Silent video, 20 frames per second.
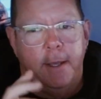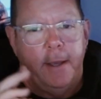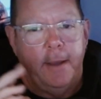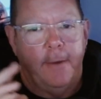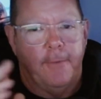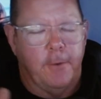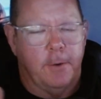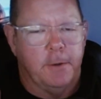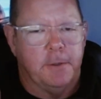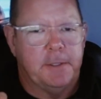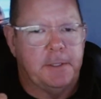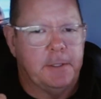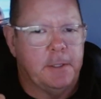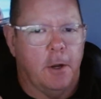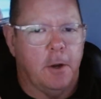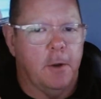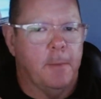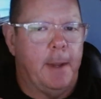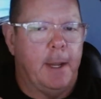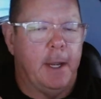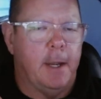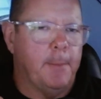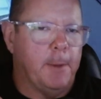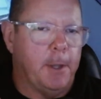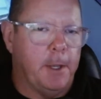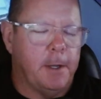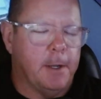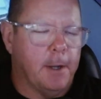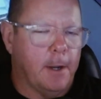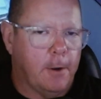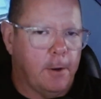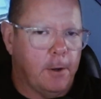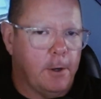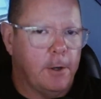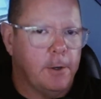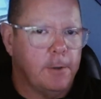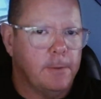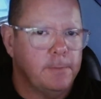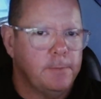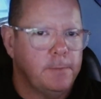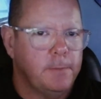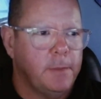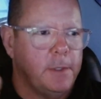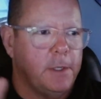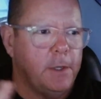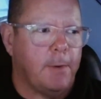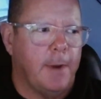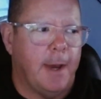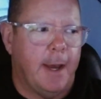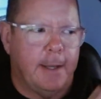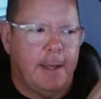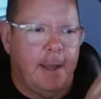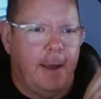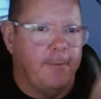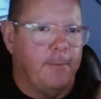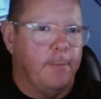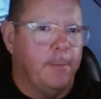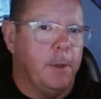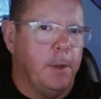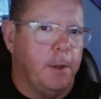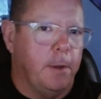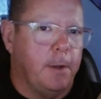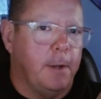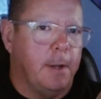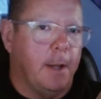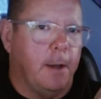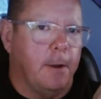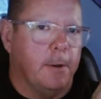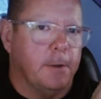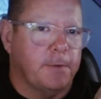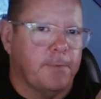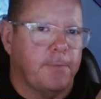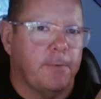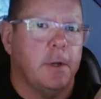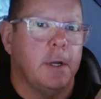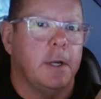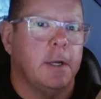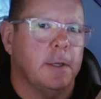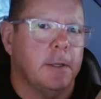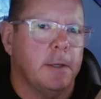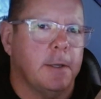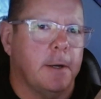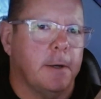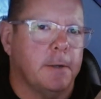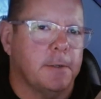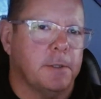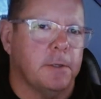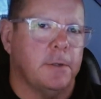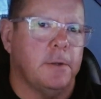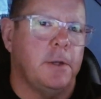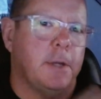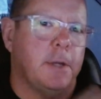If we're talking about $1 million home, you have to have $1 million free and clear, so you